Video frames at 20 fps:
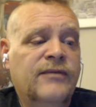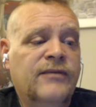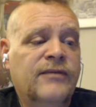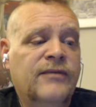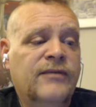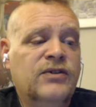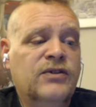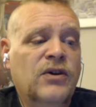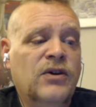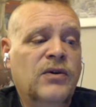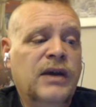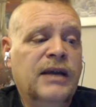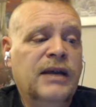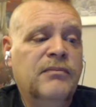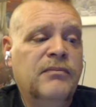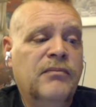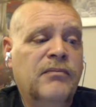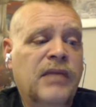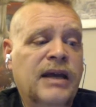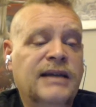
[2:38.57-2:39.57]
So it
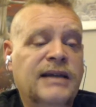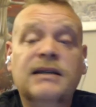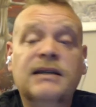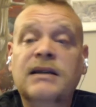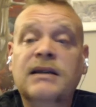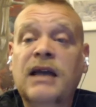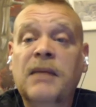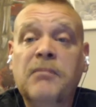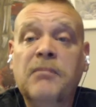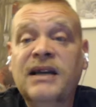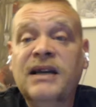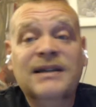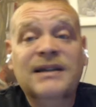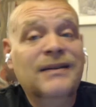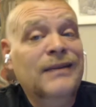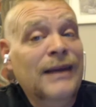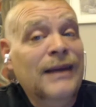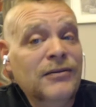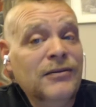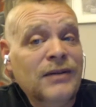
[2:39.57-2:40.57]
makes
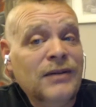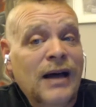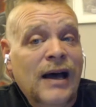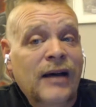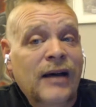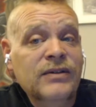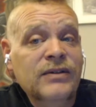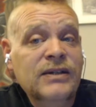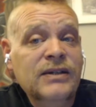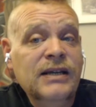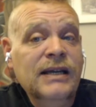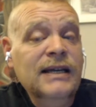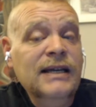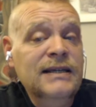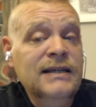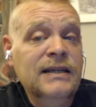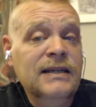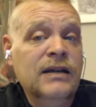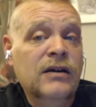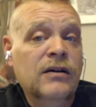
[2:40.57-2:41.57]
their lives
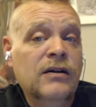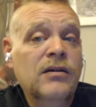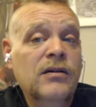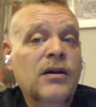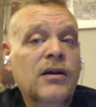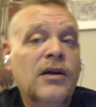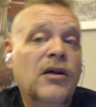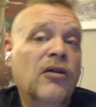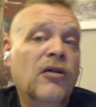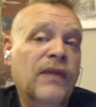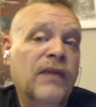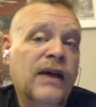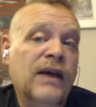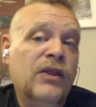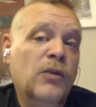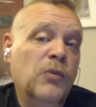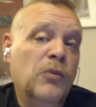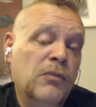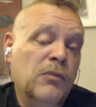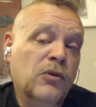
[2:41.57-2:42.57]
easier than the
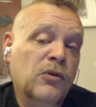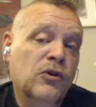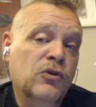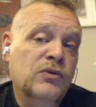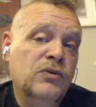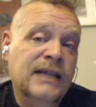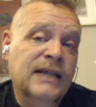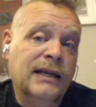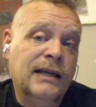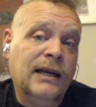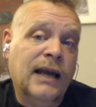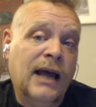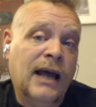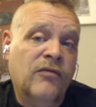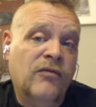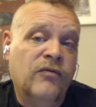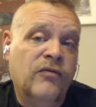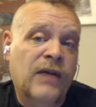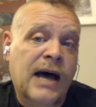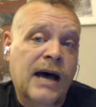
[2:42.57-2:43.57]
people who didn't
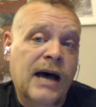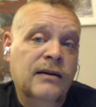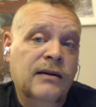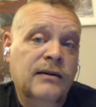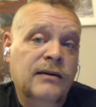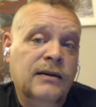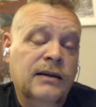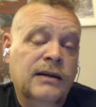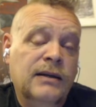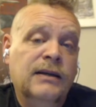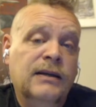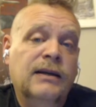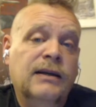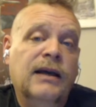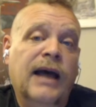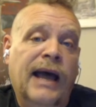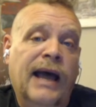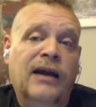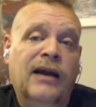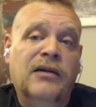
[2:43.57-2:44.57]
have that,
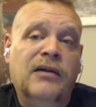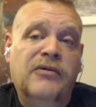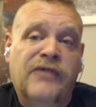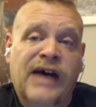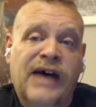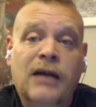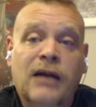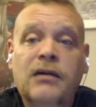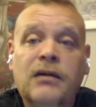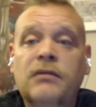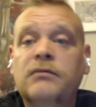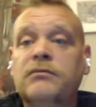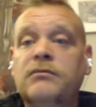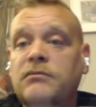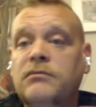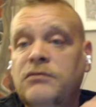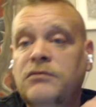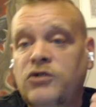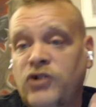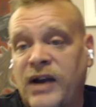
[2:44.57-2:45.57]
and that
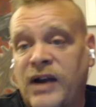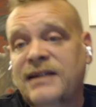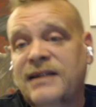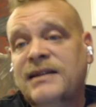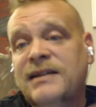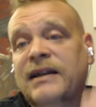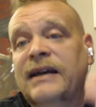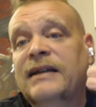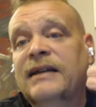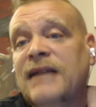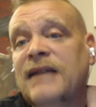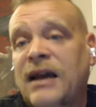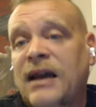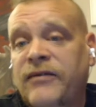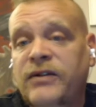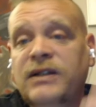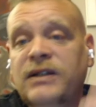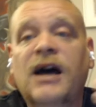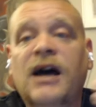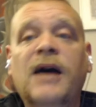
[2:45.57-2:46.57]
translates
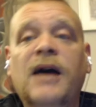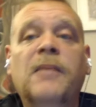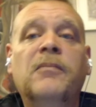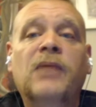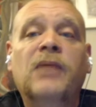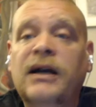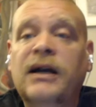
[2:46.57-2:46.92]
every time